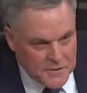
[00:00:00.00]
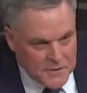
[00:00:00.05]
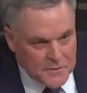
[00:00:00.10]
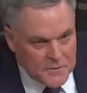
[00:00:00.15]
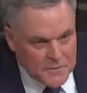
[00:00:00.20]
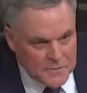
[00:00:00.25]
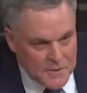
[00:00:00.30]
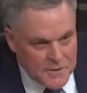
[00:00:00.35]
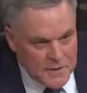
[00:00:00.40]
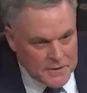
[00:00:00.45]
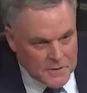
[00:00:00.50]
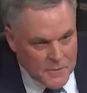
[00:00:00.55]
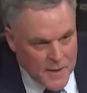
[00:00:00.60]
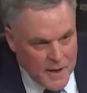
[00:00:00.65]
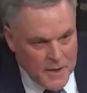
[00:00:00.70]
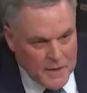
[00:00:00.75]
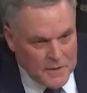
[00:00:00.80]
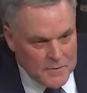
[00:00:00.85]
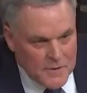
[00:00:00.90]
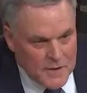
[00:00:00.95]
to as
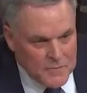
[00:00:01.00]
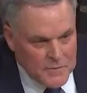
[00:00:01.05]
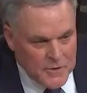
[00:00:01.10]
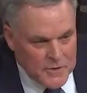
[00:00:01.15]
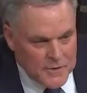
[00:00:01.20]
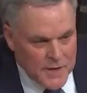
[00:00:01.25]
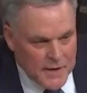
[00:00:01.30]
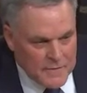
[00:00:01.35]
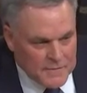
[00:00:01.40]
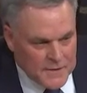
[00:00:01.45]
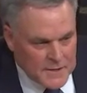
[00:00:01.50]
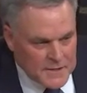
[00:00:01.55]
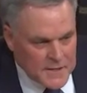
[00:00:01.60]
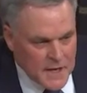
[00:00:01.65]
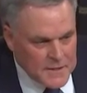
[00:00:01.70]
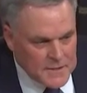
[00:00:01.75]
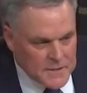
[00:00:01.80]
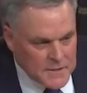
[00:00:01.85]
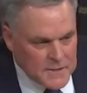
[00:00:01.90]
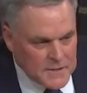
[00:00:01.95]
well. And you and I have
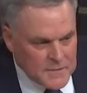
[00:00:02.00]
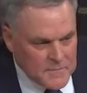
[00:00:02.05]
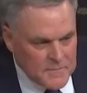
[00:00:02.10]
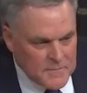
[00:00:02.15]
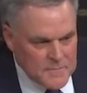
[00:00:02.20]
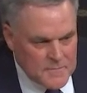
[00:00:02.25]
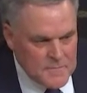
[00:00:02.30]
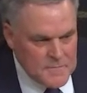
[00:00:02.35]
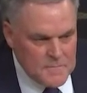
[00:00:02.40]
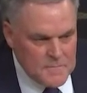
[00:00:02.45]
discussed this.